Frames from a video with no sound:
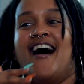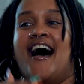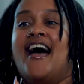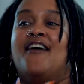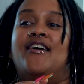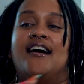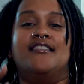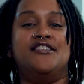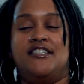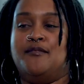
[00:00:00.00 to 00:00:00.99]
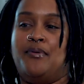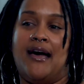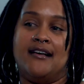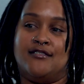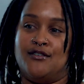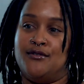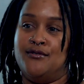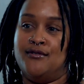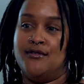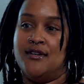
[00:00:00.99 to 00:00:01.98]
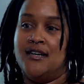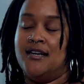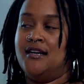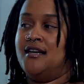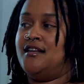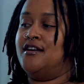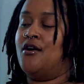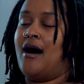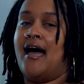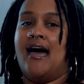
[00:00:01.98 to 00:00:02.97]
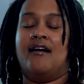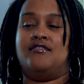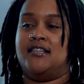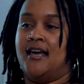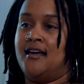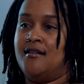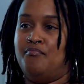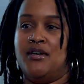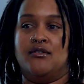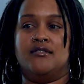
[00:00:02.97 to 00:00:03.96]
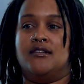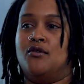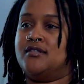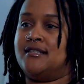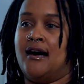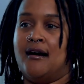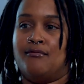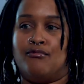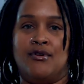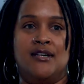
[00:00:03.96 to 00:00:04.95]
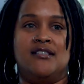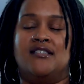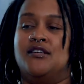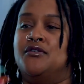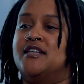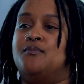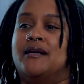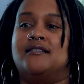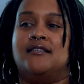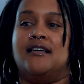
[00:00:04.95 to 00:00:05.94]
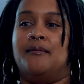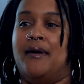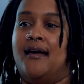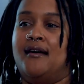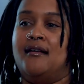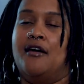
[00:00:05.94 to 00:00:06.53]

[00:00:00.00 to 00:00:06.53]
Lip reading: I have hella shit past due. You know, I have debt. Bills don't stop. Rent still expected to get paid.